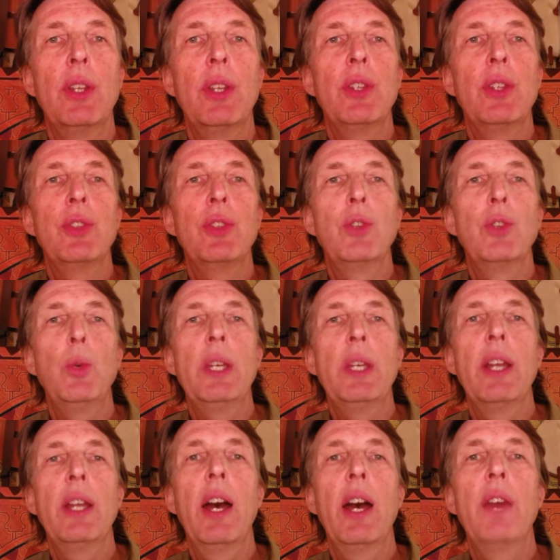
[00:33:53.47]
so we can
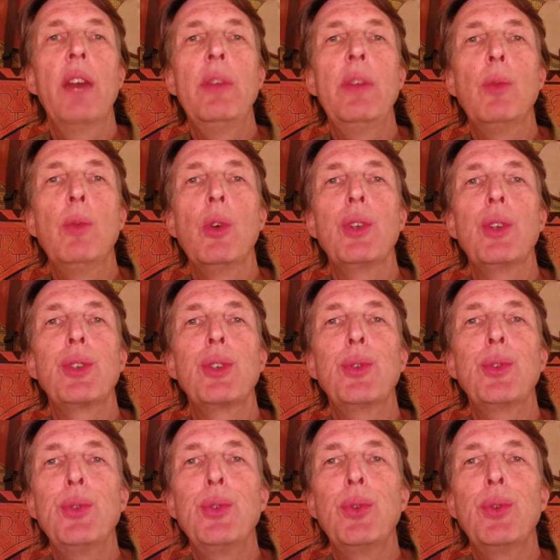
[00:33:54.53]
have a more
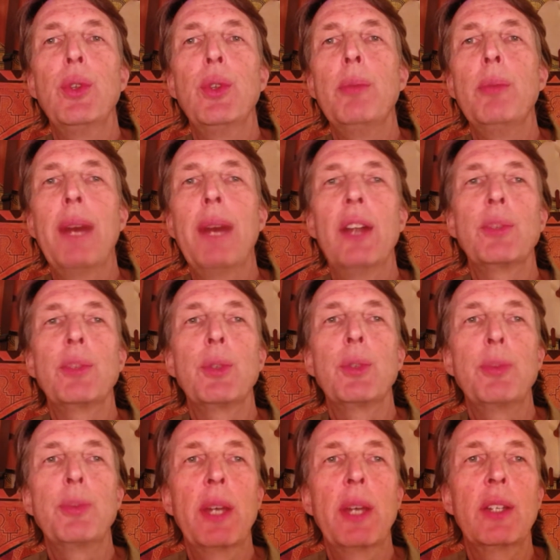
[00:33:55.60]
truthful and balanced
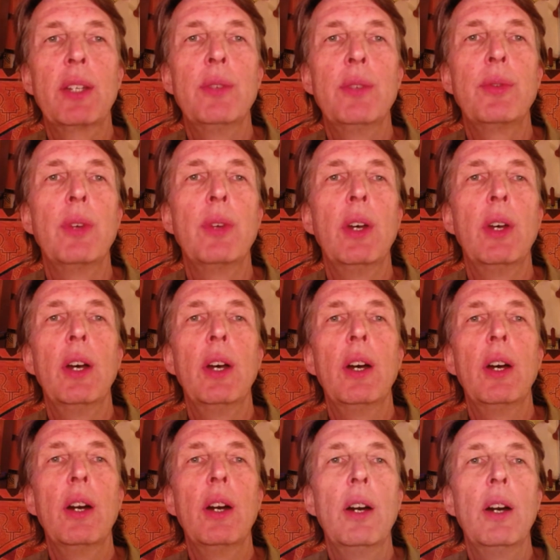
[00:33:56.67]
perspective
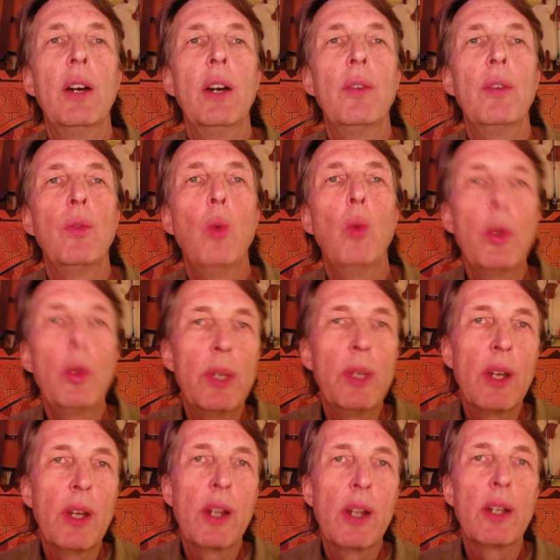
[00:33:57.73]
of what we
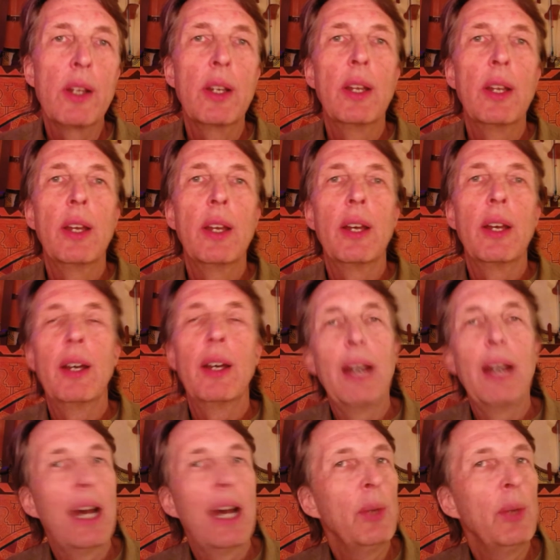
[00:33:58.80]
are,
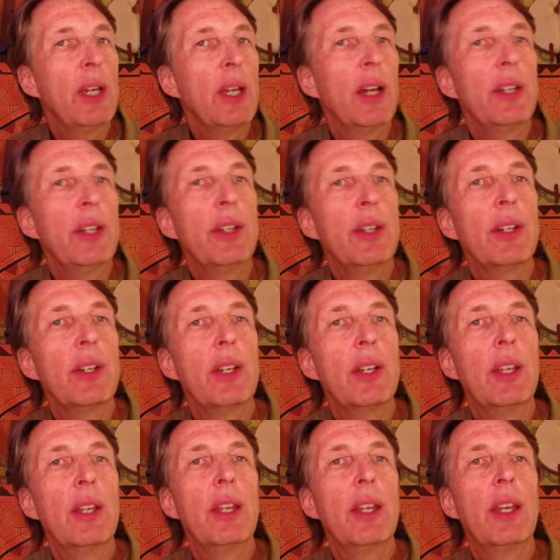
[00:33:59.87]
how we got here,
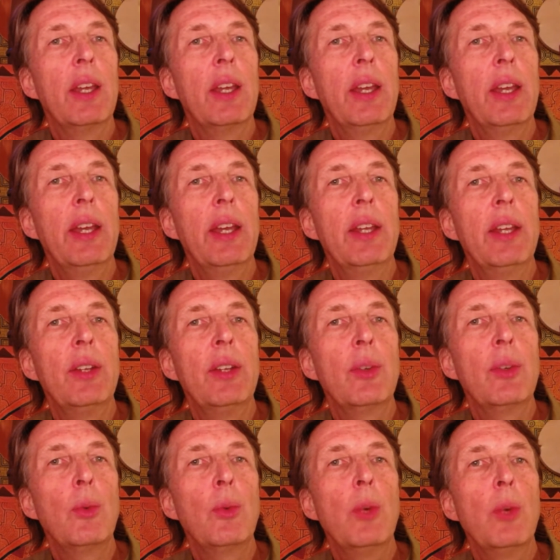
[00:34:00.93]
and
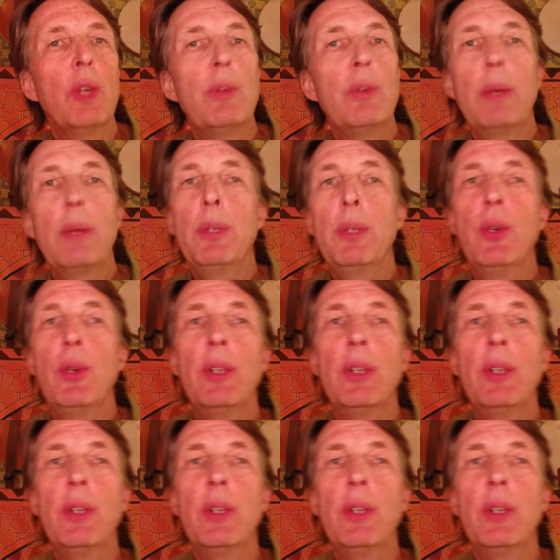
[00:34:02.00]
where we might be going.